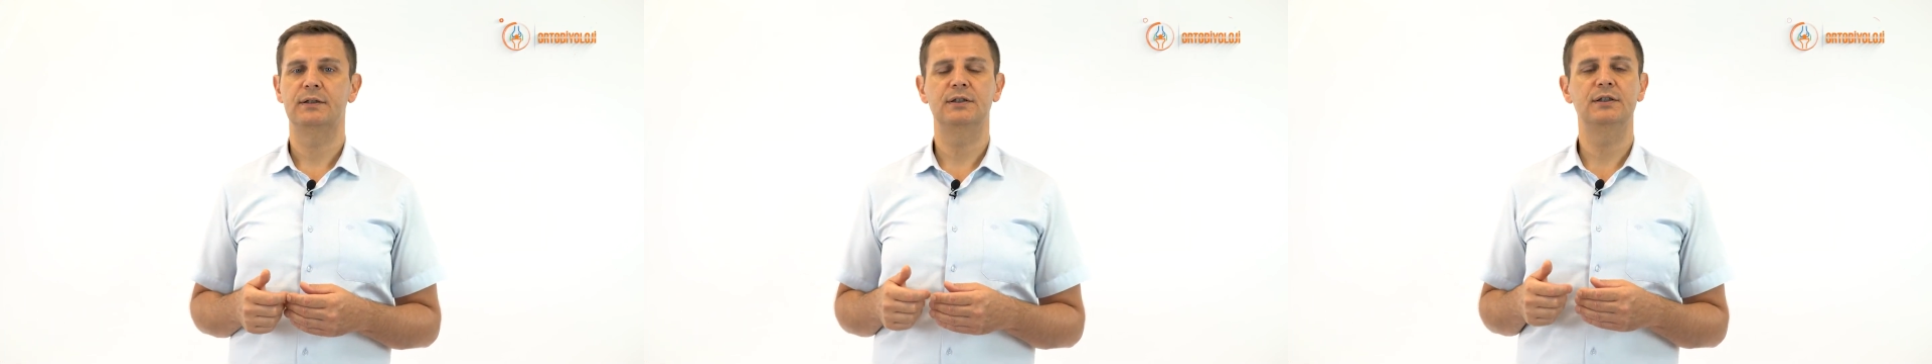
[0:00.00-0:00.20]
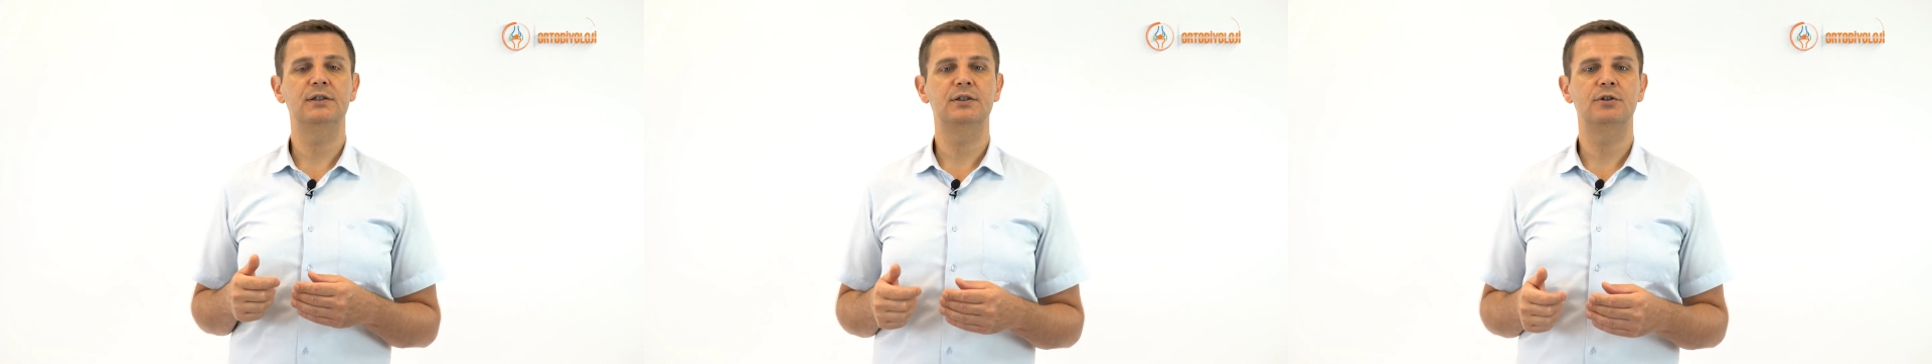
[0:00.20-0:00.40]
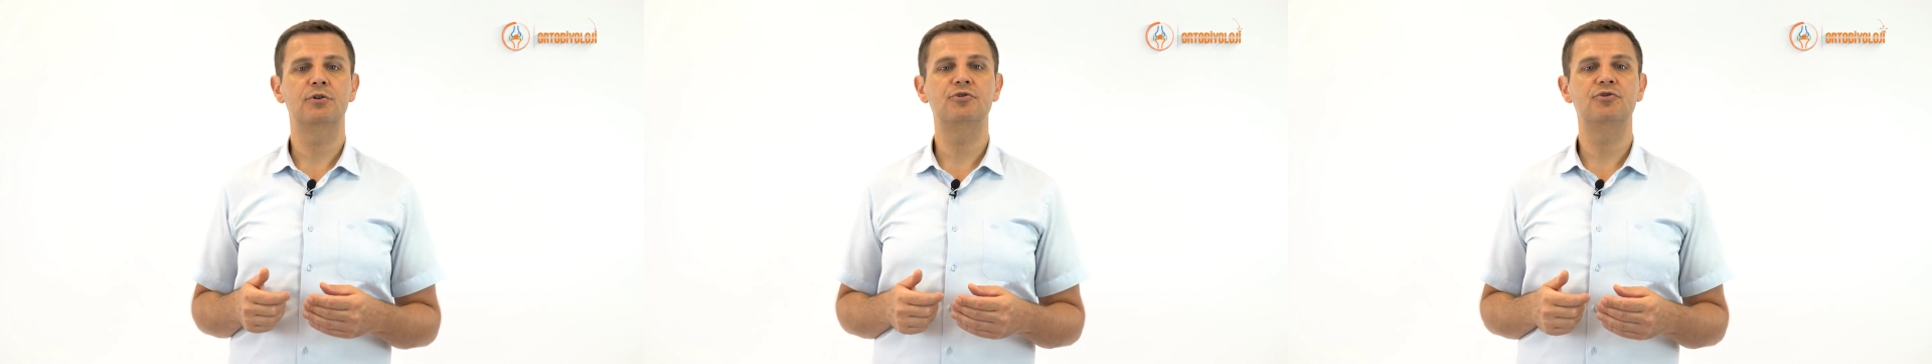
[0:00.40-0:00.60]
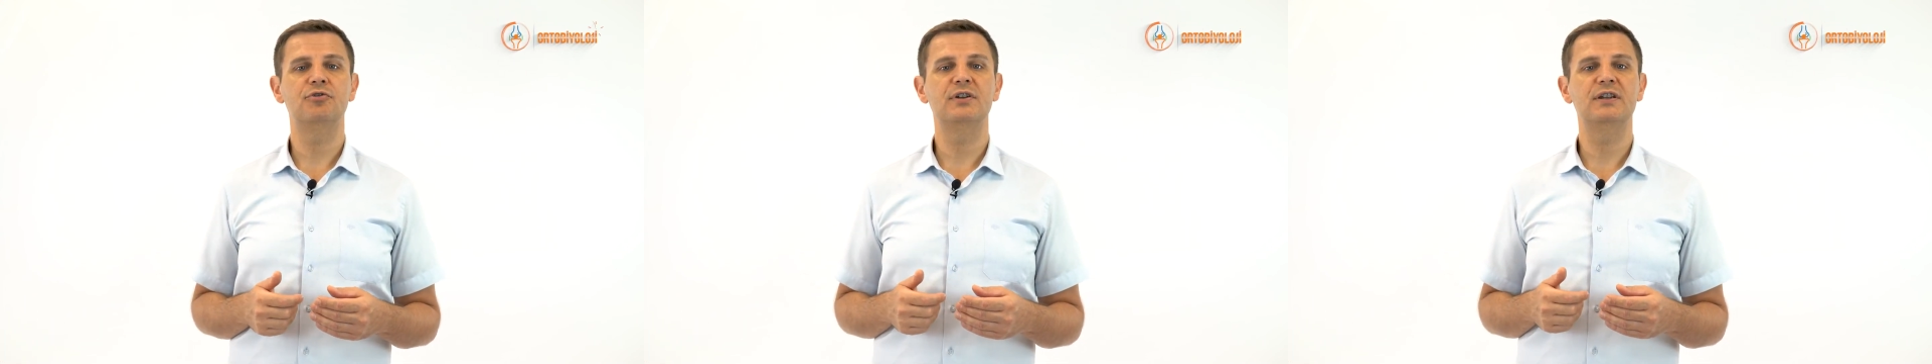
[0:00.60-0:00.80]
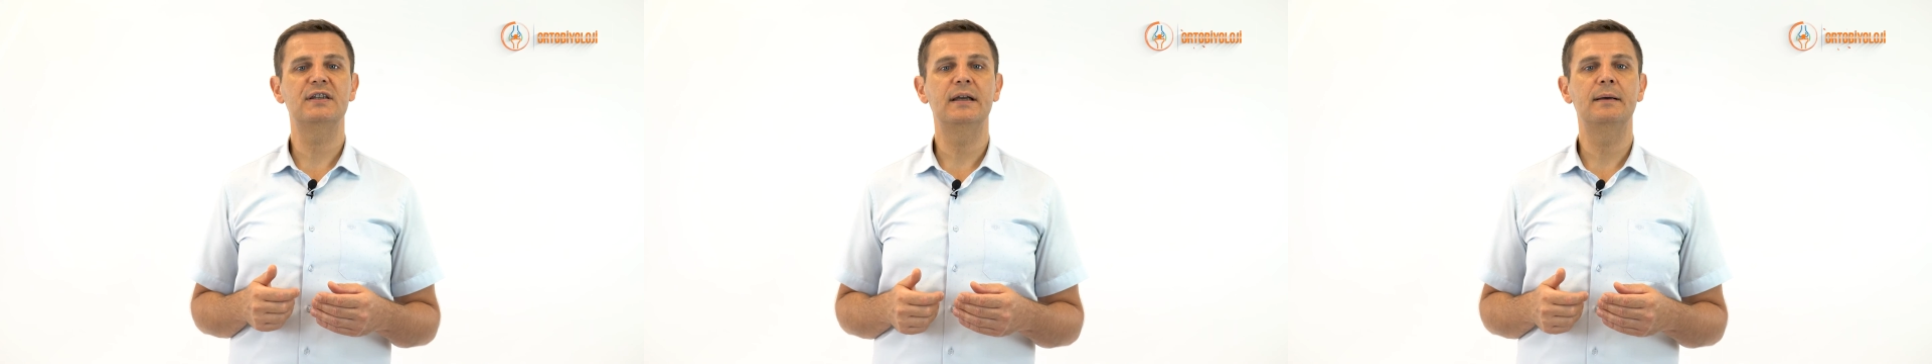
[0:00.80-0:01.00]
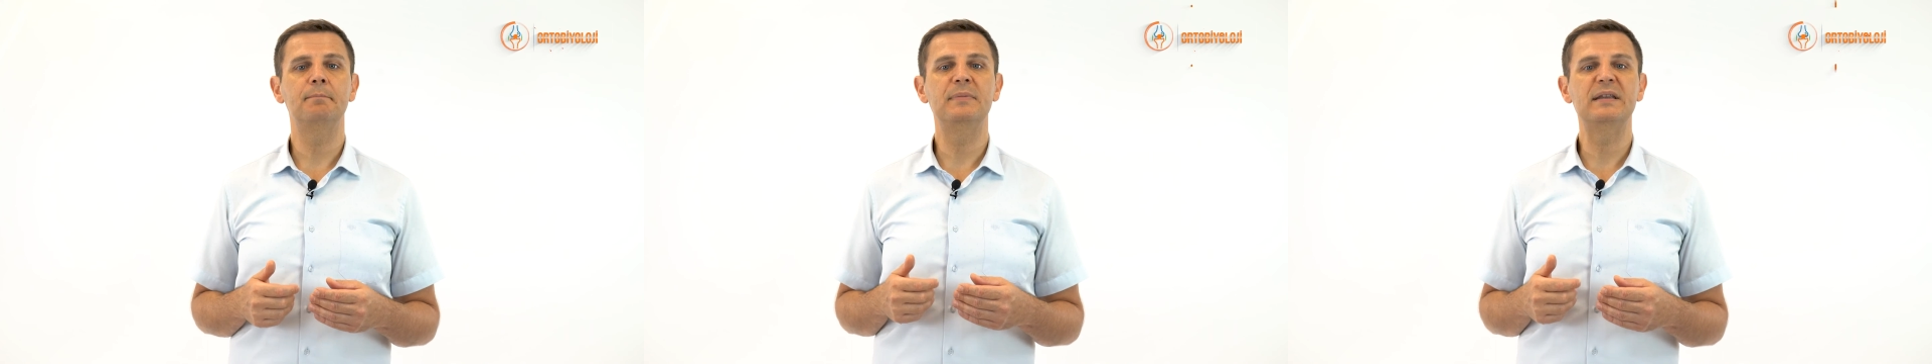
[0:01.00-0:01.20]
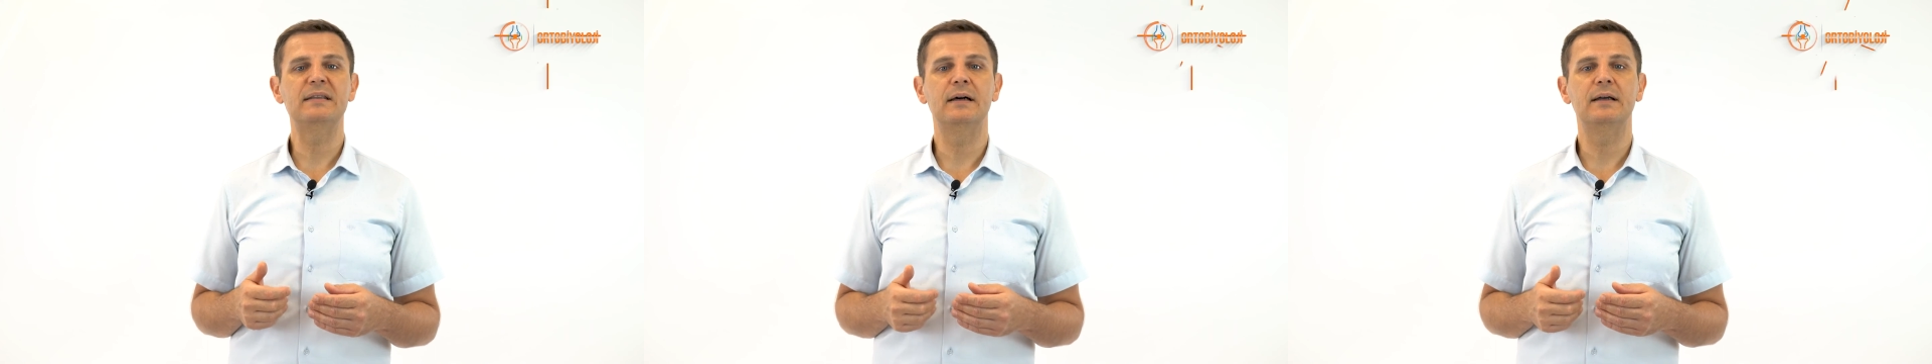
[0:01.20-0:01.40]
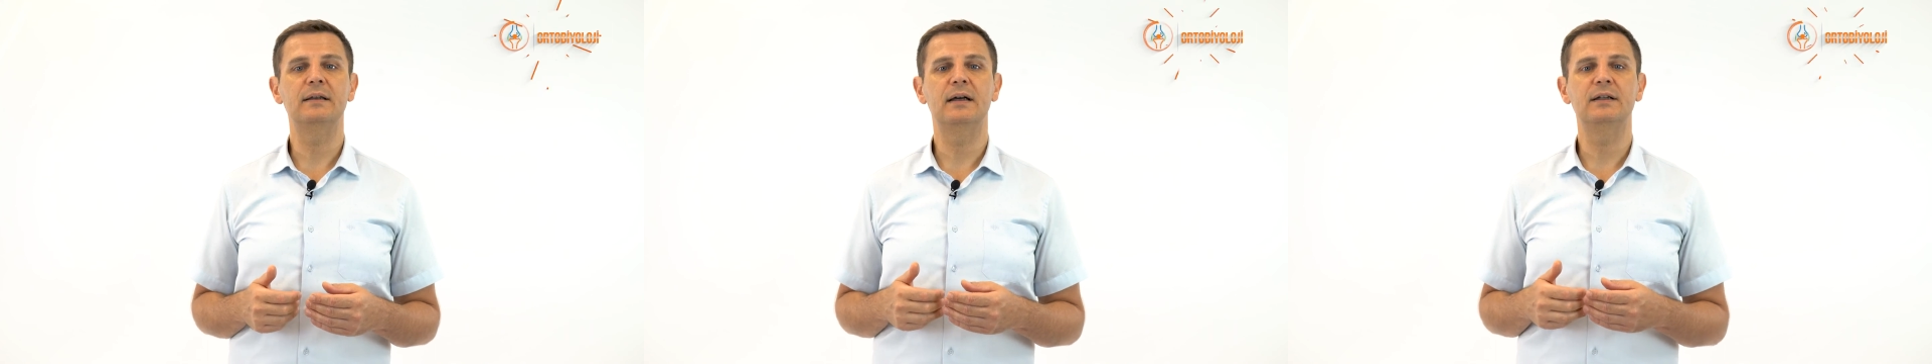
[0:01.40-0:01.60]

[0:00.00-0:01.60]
The surgery can be done